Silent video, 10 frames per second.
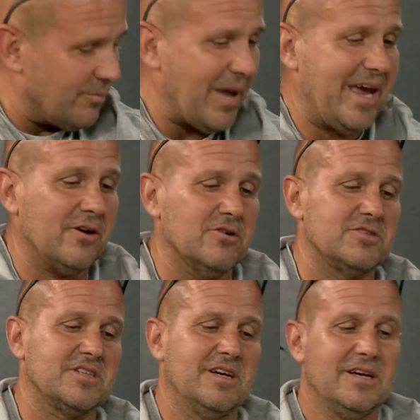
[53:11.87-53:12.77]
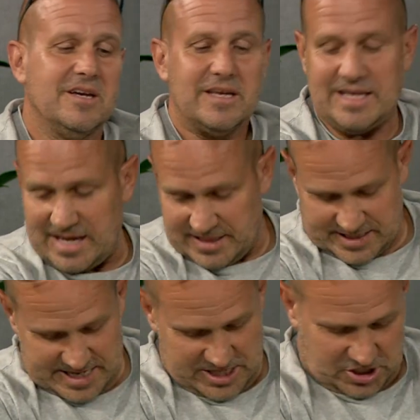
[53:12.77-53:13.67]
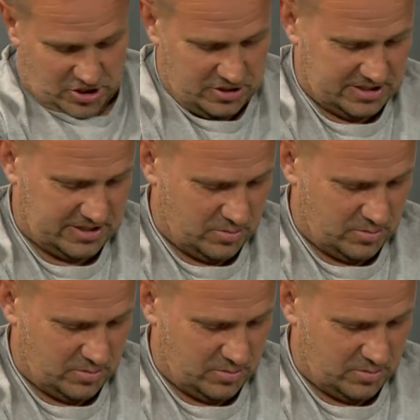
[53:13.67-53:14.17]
banners, getting the T-shirts.